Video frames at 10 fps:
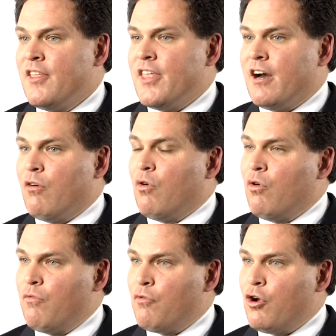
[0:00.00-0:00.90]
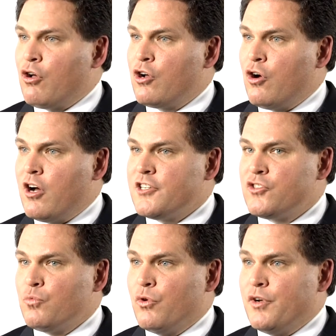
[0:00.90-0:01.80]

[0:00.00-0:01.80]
that our overall costs were